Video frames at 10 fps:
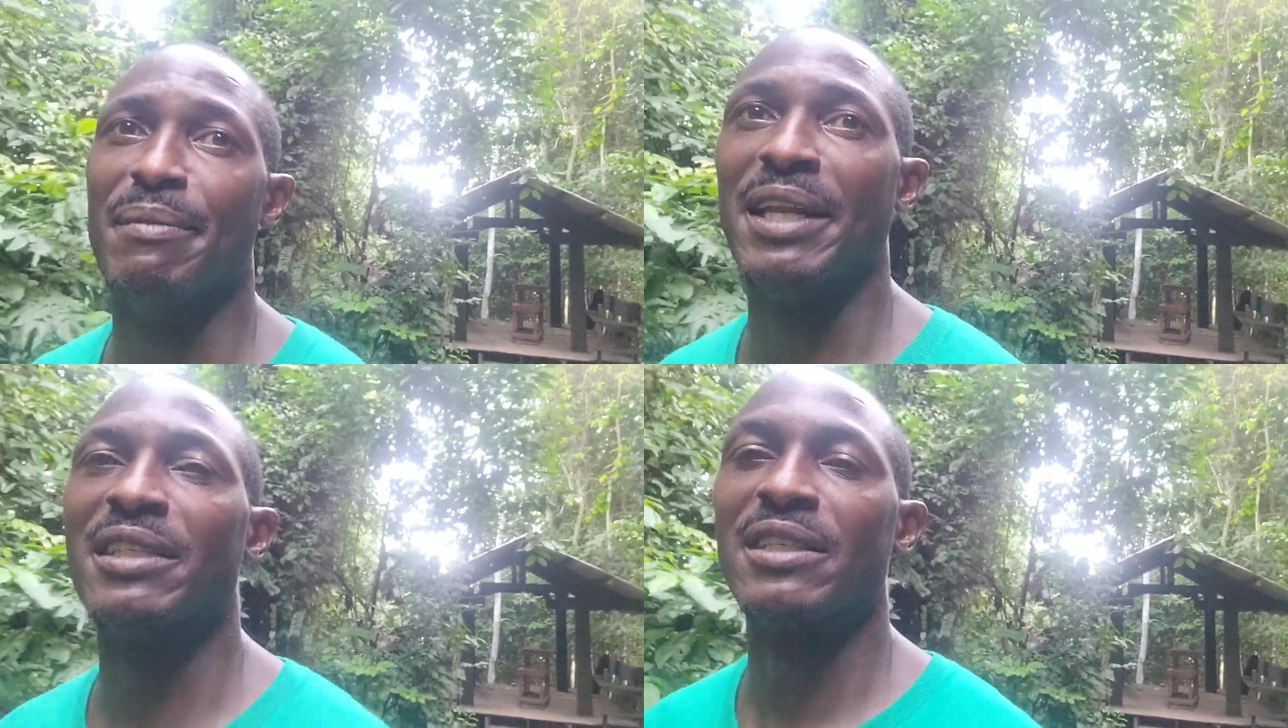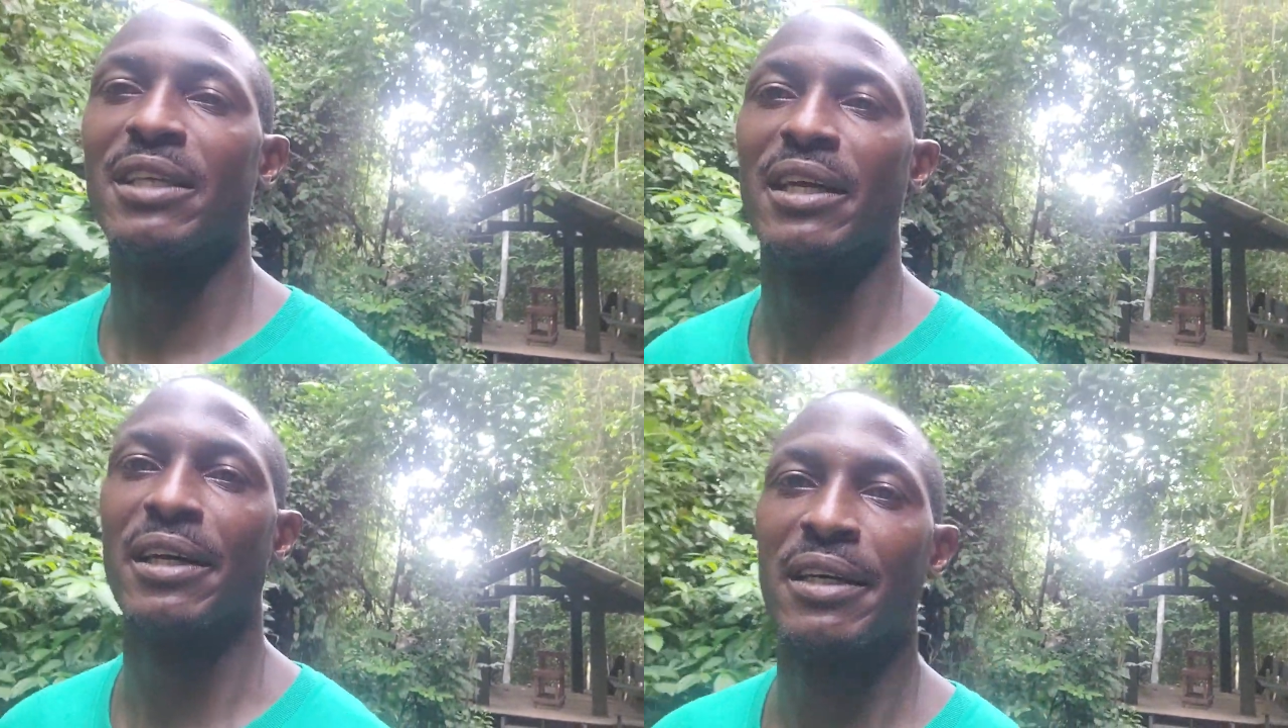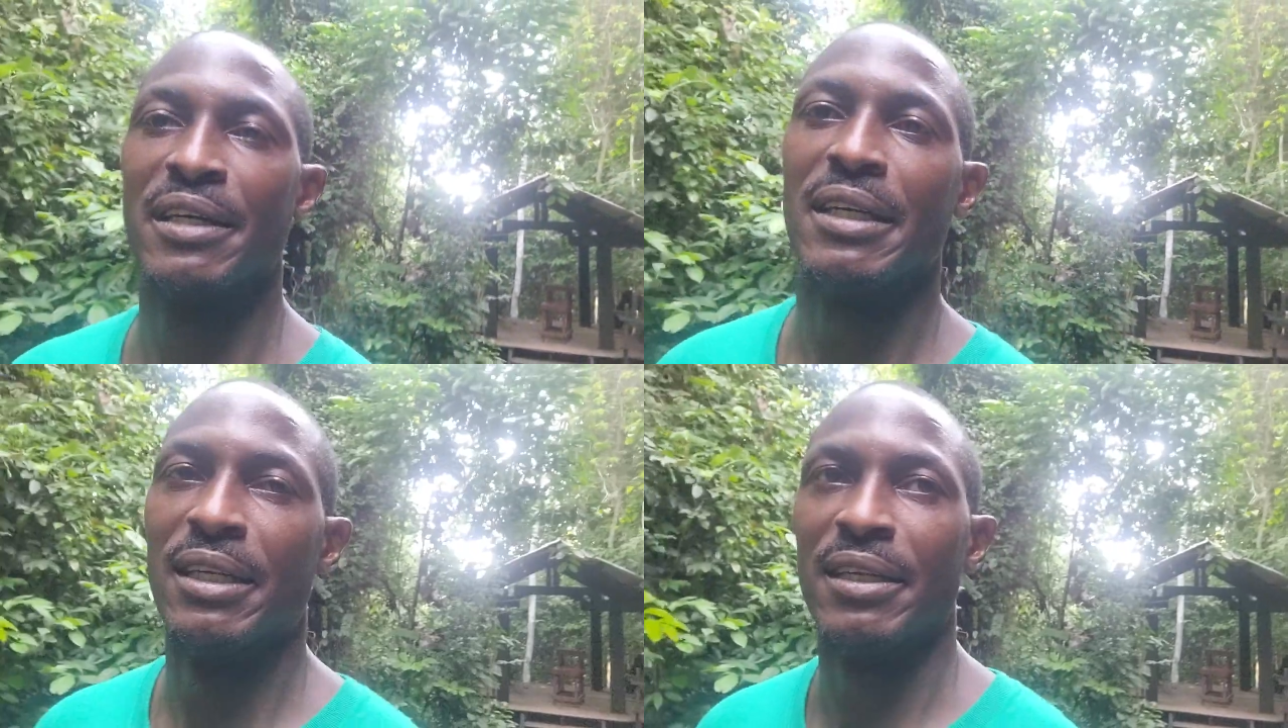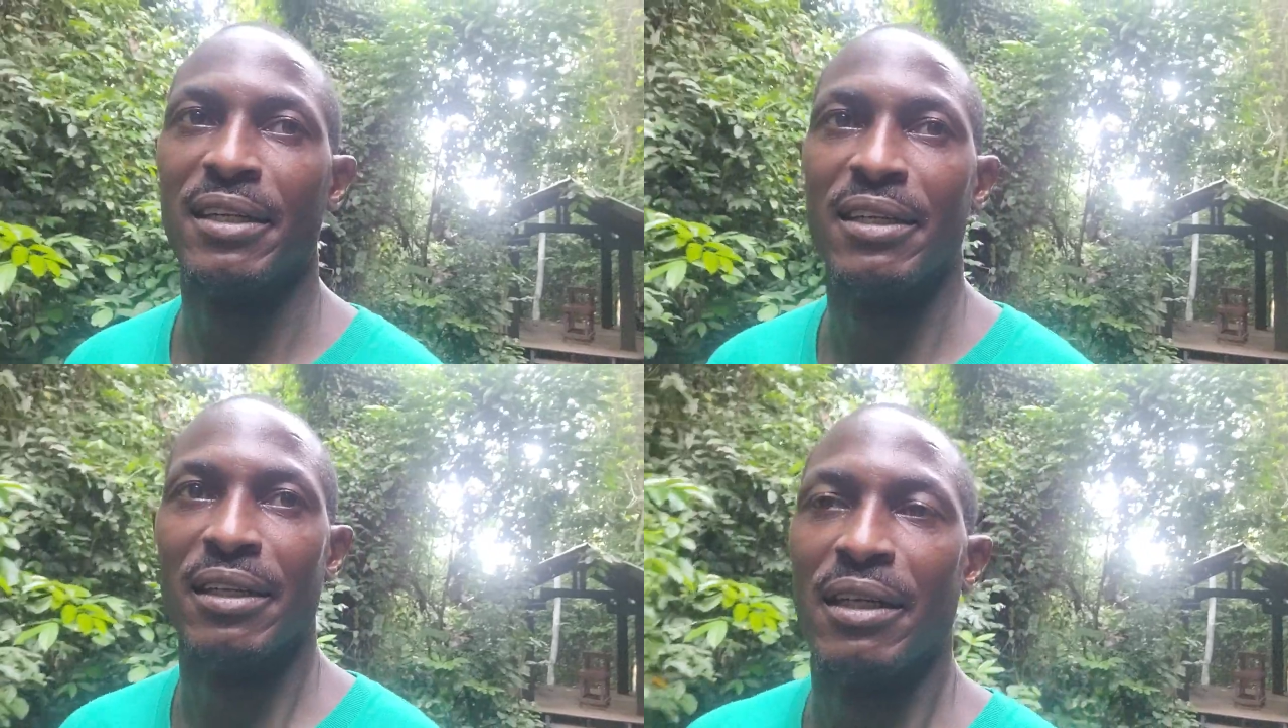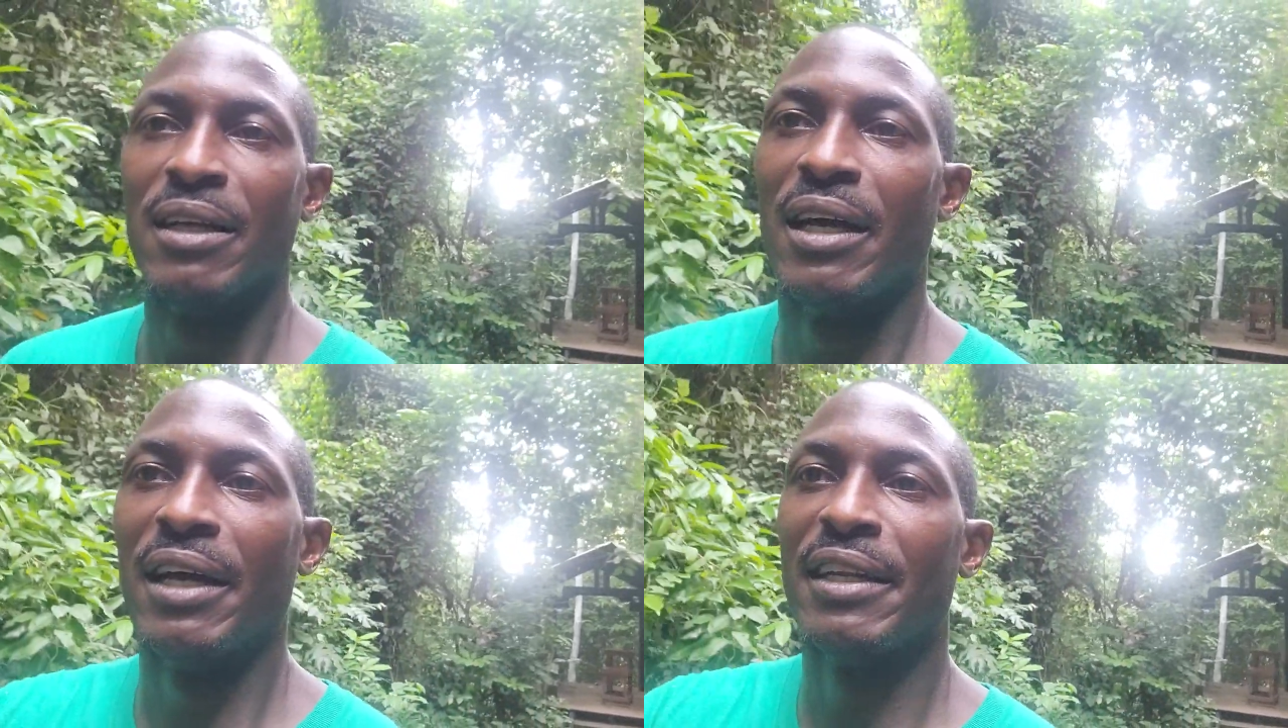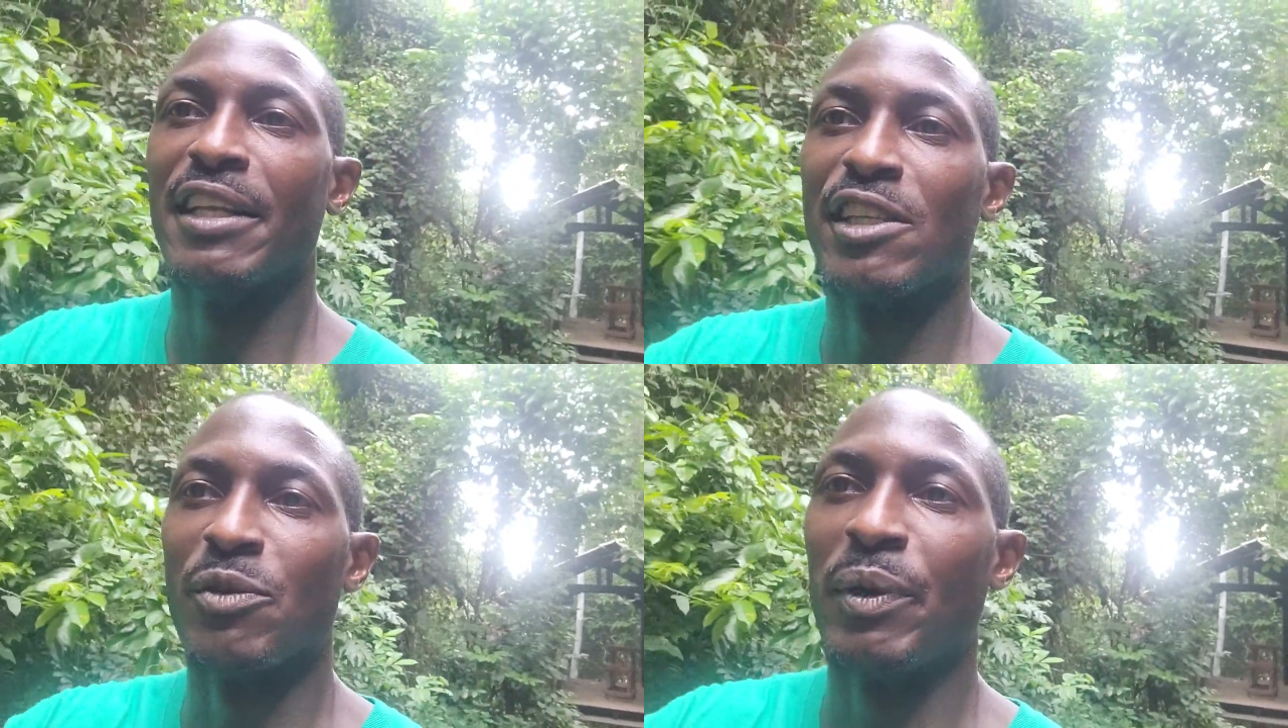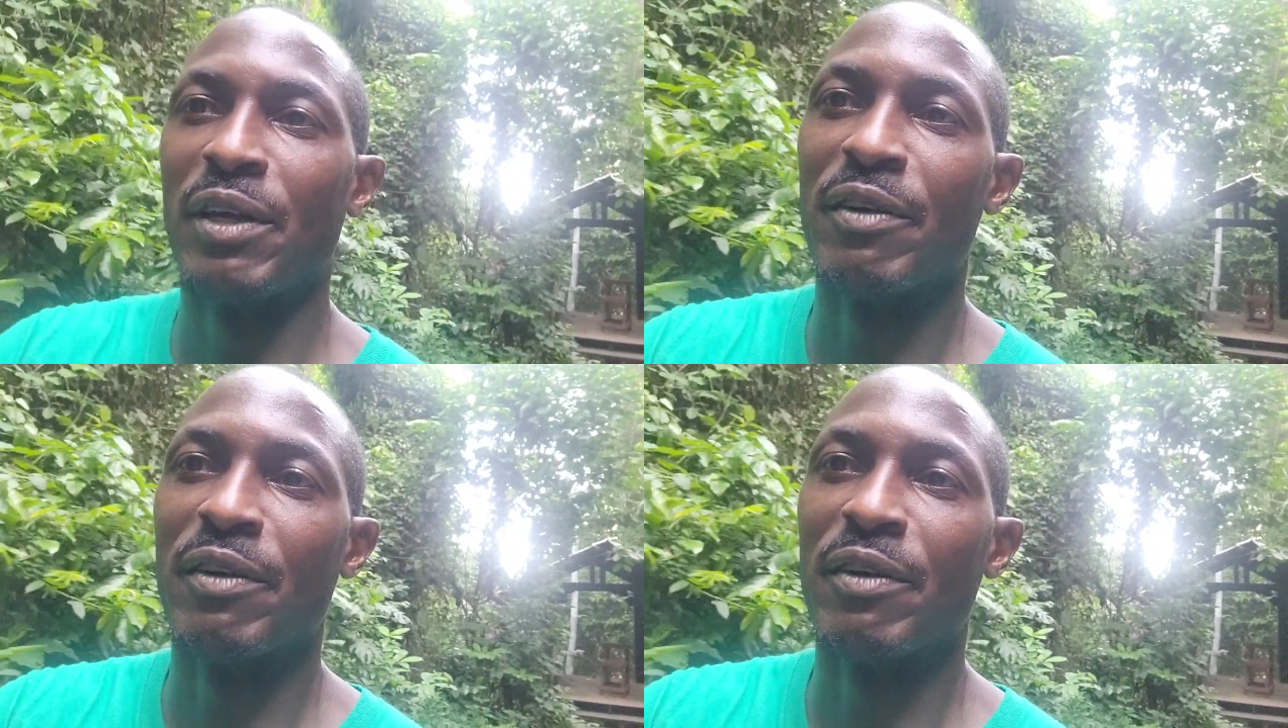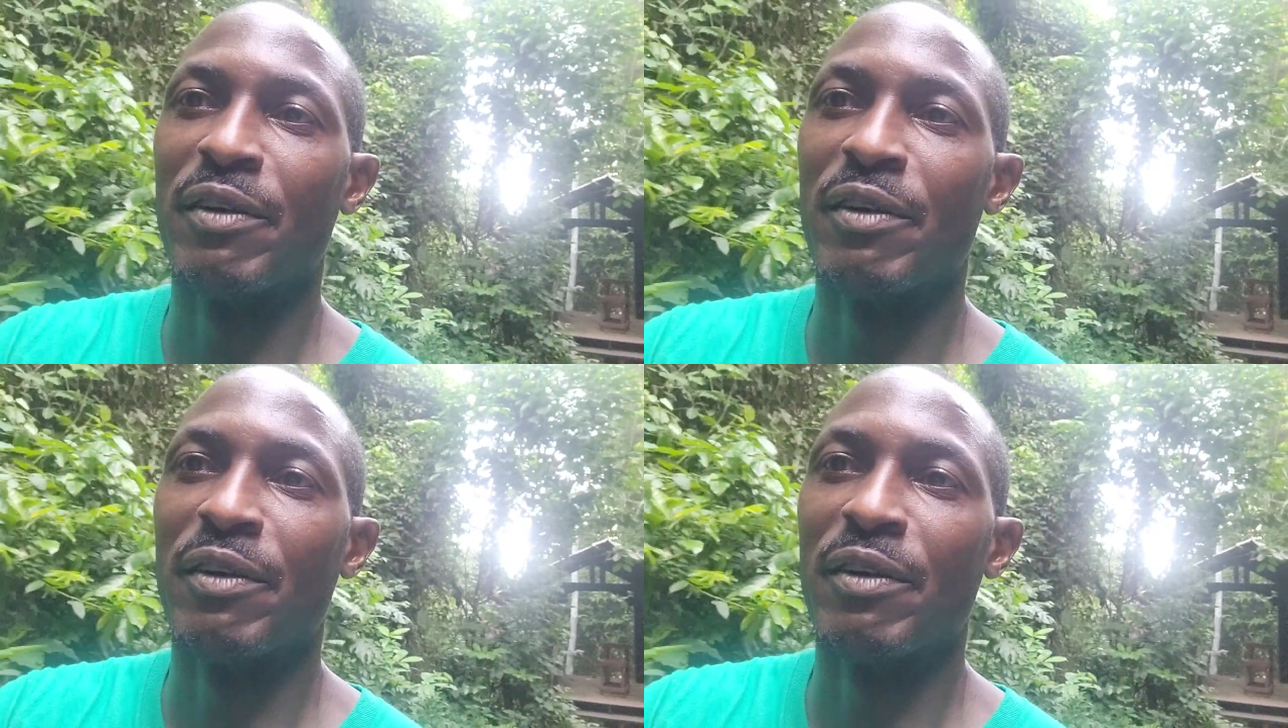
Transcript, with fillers: minutes. And this is where the rest of the